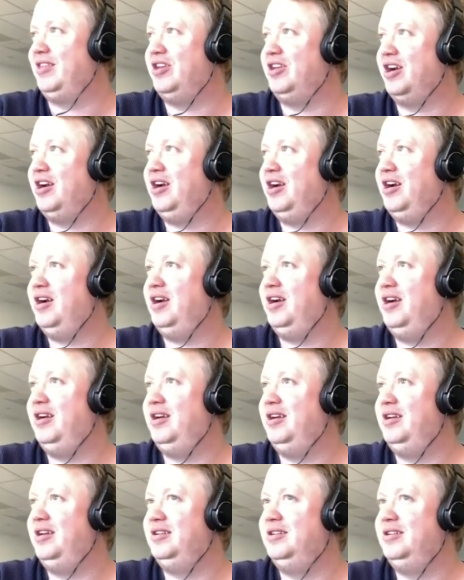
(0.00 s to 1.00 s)
like
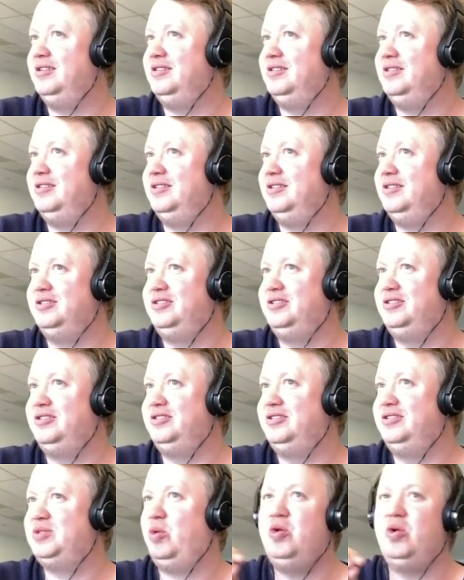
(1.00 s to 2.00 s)
they're
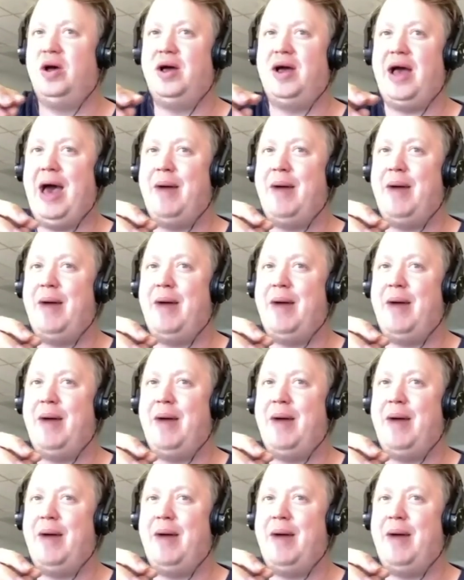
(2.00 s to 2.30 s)
just